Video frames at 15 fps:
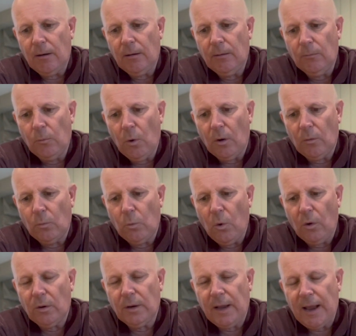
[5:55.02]

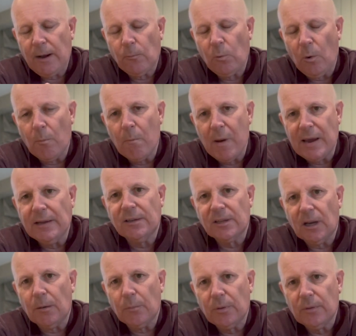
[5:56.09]
what makes
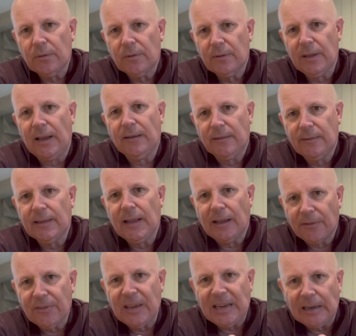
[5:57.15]
up that
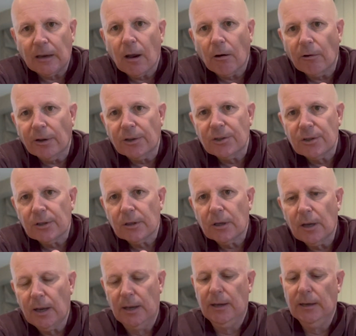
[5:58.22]
thing, courage,
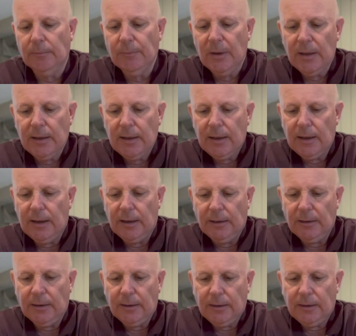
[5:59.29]

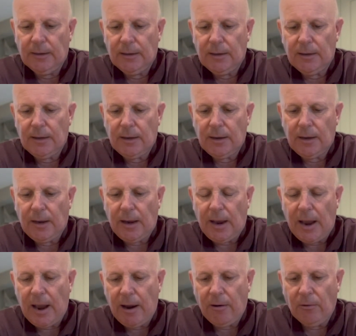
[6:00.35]
and
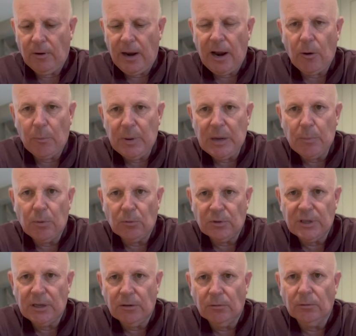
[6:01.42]
how people
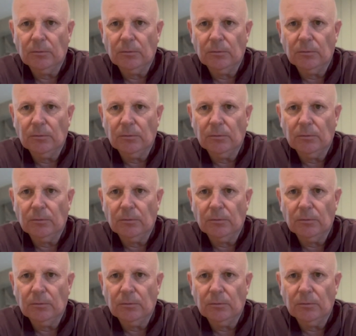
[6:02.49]
deal